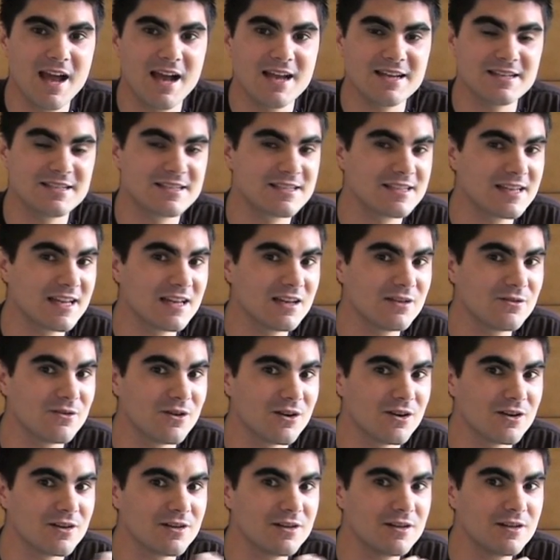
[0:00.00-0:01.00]
A
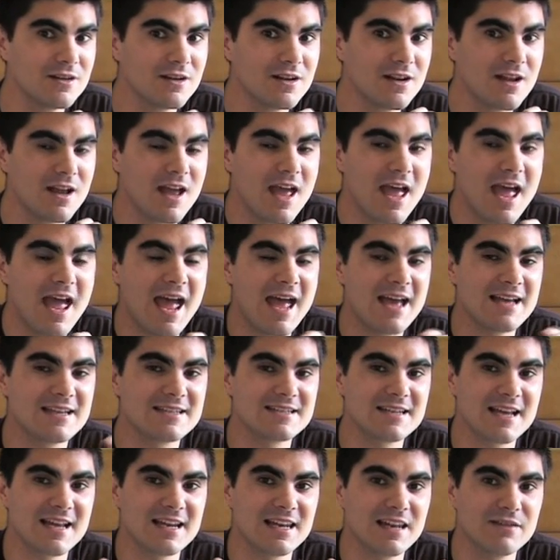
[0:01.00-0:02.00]
Celeron
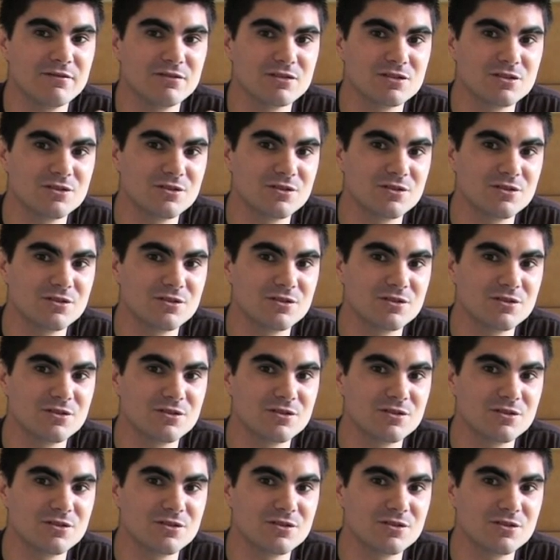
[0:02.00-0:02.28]
has a level